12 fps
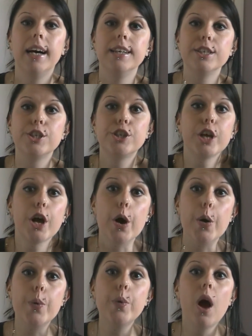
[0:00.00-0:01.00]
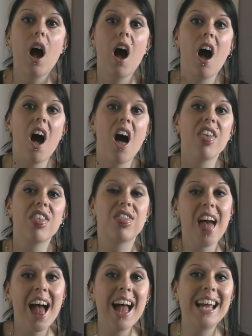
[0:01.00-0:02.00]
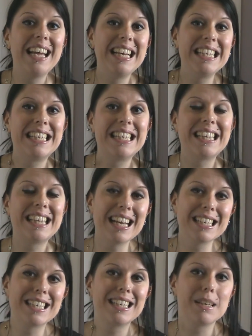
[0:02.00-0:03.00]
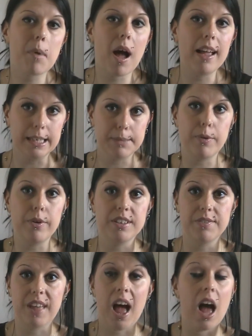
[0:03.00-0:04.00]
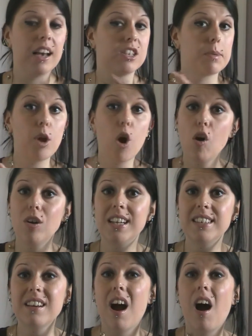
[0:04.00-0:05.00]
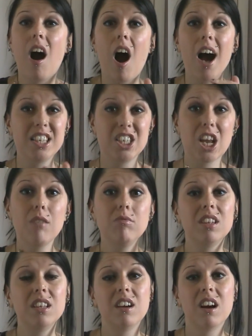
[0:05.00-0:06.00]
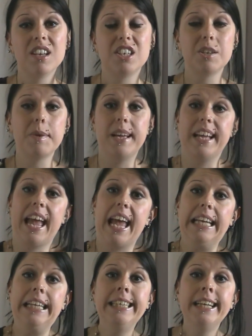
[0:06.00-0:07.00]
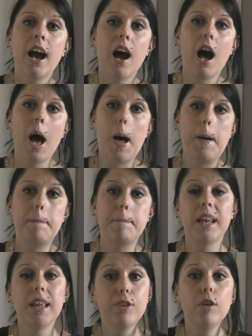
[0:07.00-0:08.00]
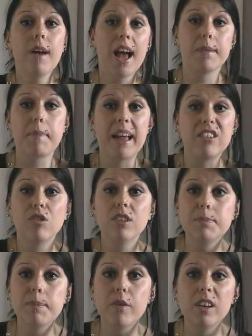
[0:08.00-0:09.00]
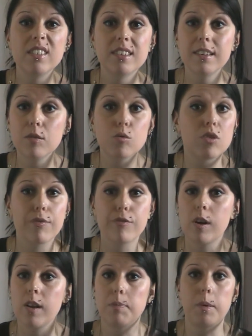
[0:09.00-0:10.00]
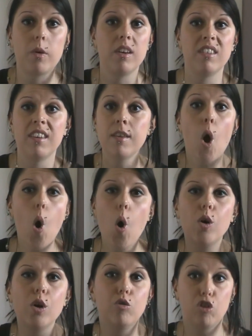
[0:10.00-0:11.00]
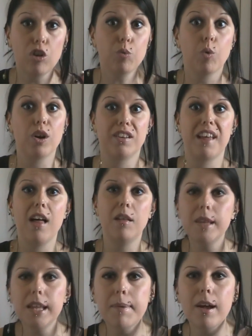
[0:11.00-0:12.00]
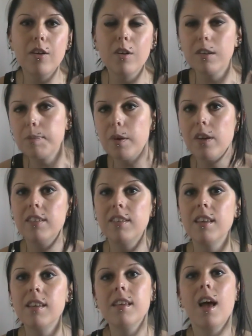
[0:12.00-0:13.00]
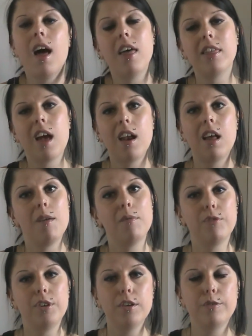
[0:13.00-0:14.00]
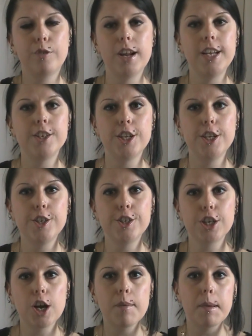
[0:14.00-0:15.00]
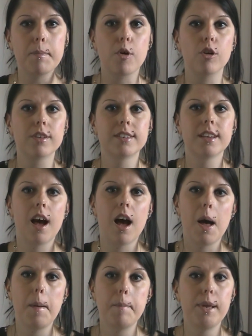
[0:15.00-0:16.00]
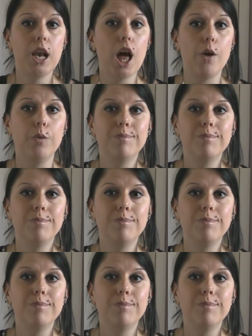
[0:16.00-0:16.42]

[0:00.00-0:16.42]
So that's my experience of that. And to be honest, I don't think I'd do it again. But if you've had better experiences or different experiences, or you just want to tell me about your experiences, then feel free to use the comment box below.